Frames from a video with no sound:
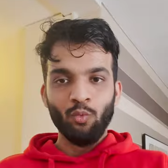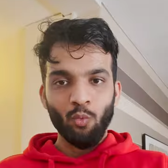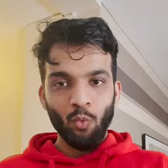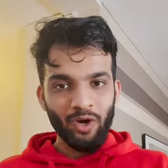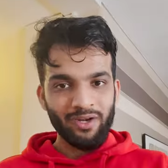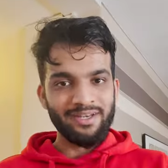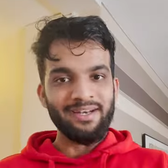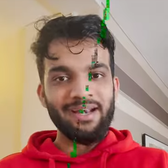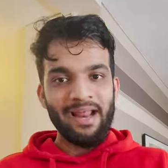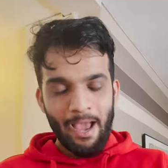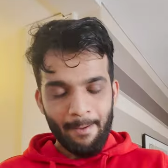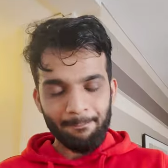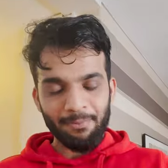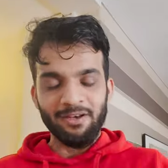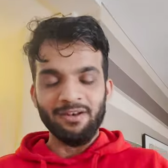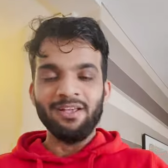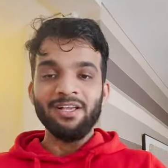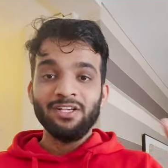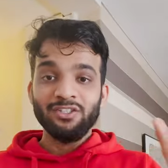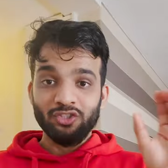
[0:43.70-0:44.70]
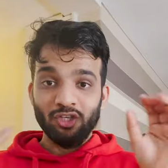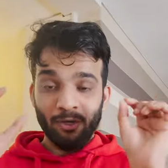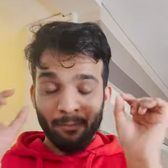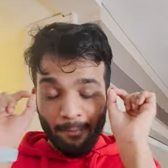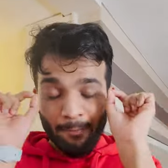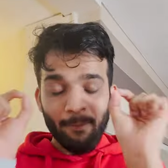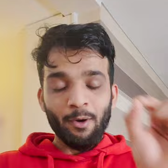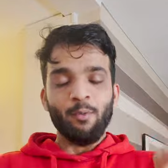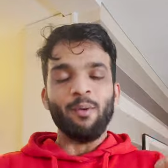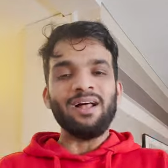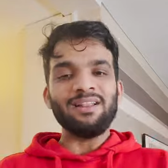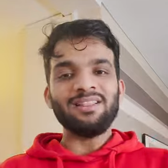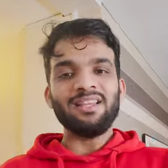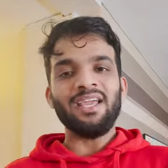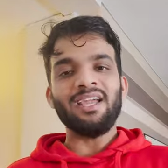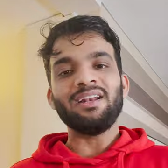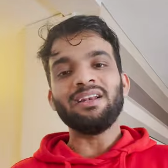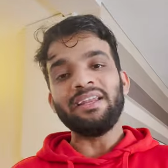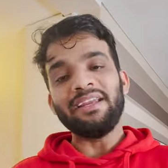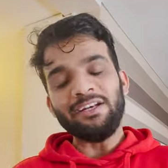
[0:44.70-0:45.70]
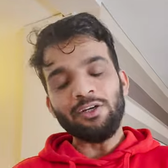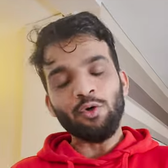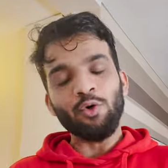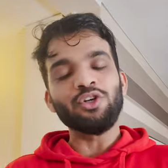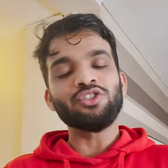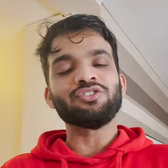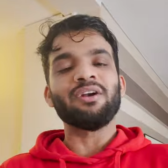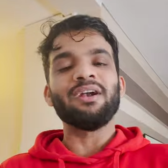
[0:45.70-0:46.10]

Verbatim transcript: What did happen? So remember one thing, LeetCode's